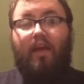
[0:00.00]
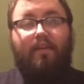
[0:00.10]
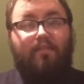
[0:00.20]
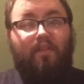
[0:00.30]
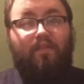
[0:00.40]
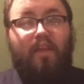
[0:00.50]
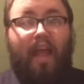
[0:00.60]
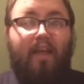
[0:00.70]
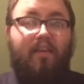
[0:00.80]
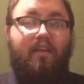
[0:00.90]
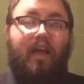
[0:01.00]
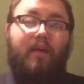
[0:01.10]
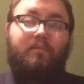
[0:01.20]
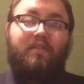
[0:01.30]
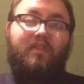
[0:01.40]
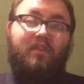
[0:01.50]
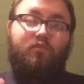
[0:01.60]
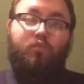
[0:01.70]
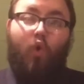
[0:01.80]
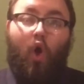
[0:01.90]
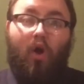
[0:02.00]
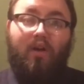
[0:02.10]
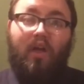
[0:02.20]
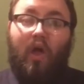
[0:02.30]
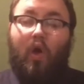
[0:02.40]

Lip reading: if something happens that is wrong,